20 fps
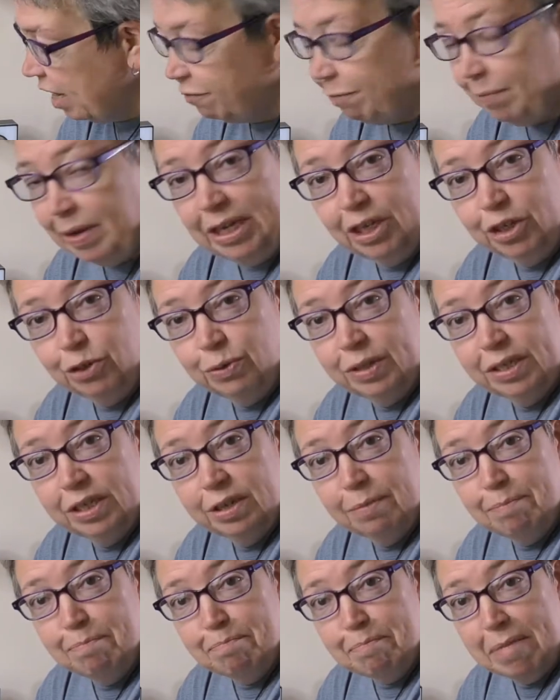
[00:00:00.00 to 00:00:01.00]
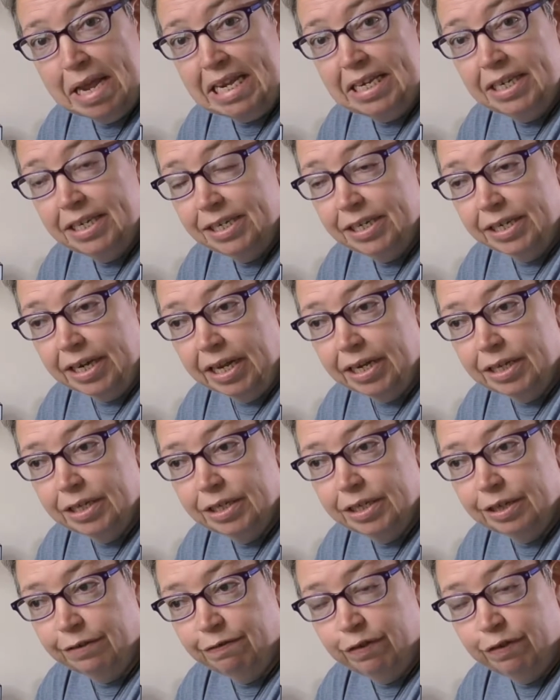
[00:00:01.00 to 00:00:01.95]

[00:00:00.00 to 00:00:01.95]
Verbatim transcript: I've been doing some maintenance.